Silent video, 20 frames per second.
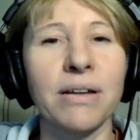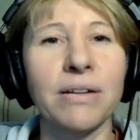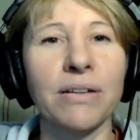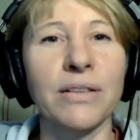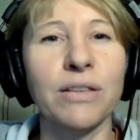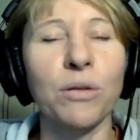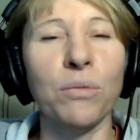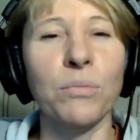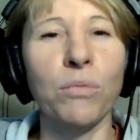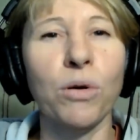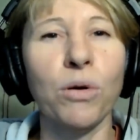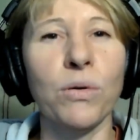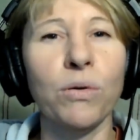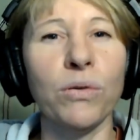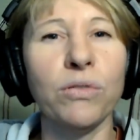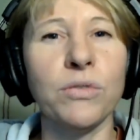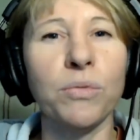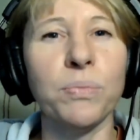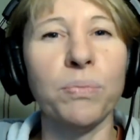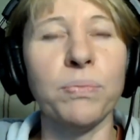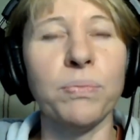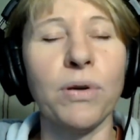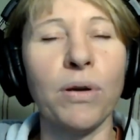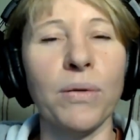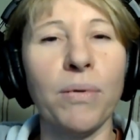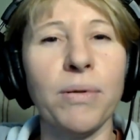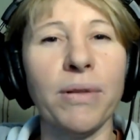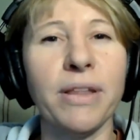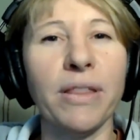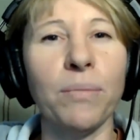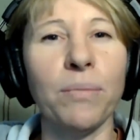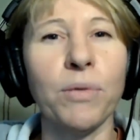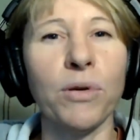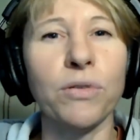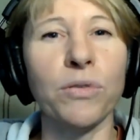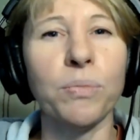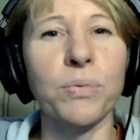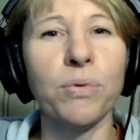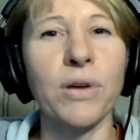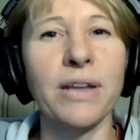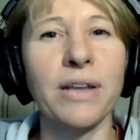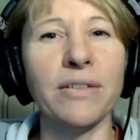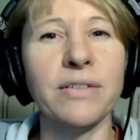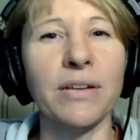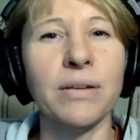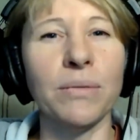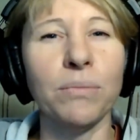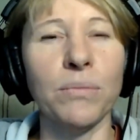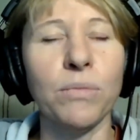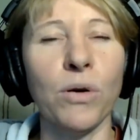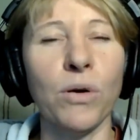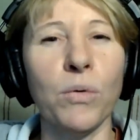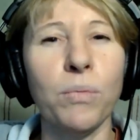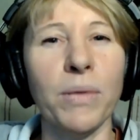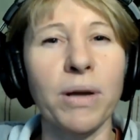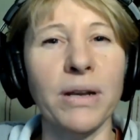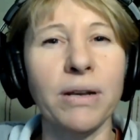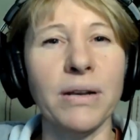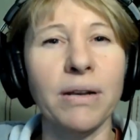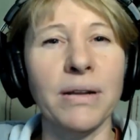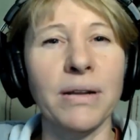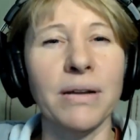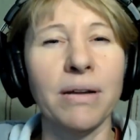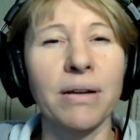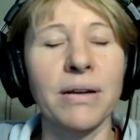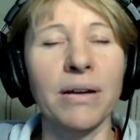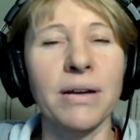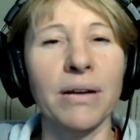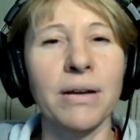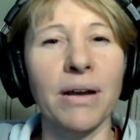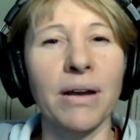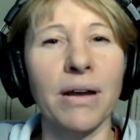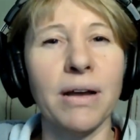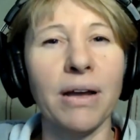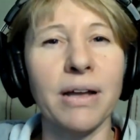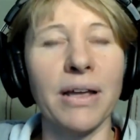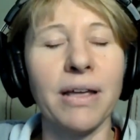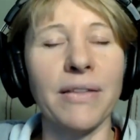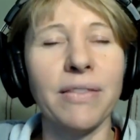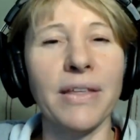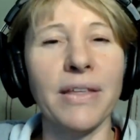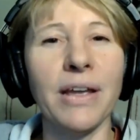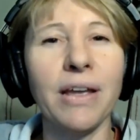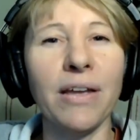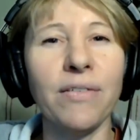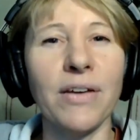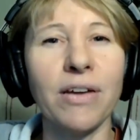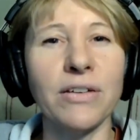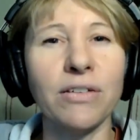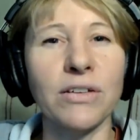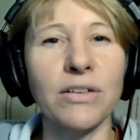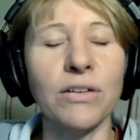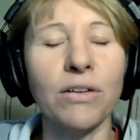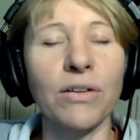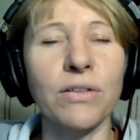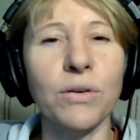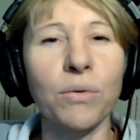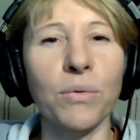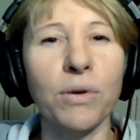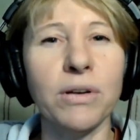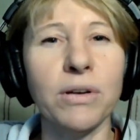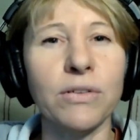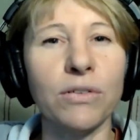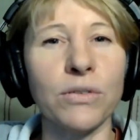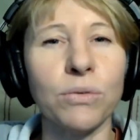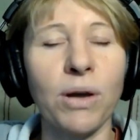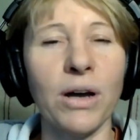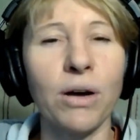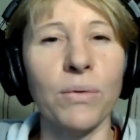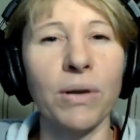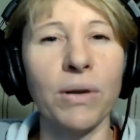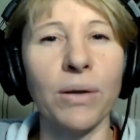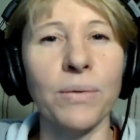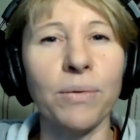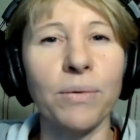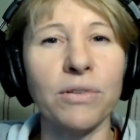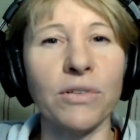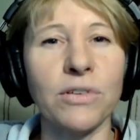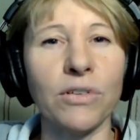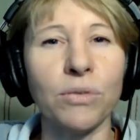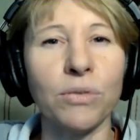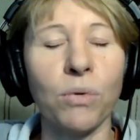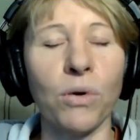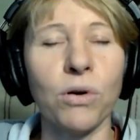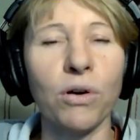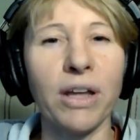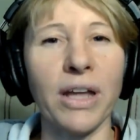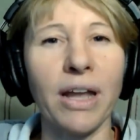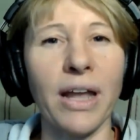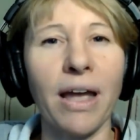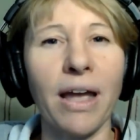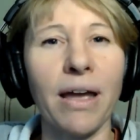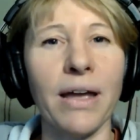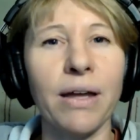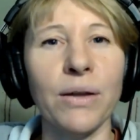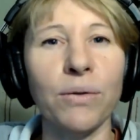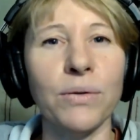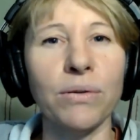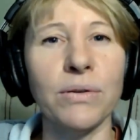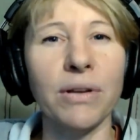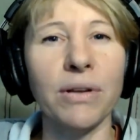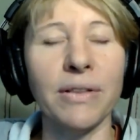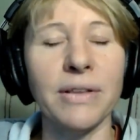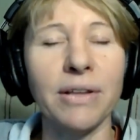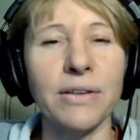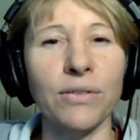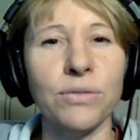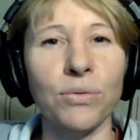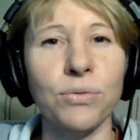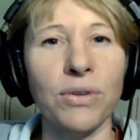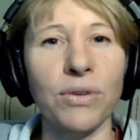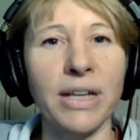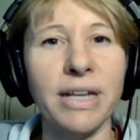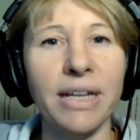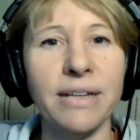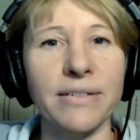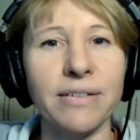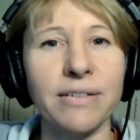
the most, probably the most present moment like I think I've had another one as well when I was just walking out in these reeds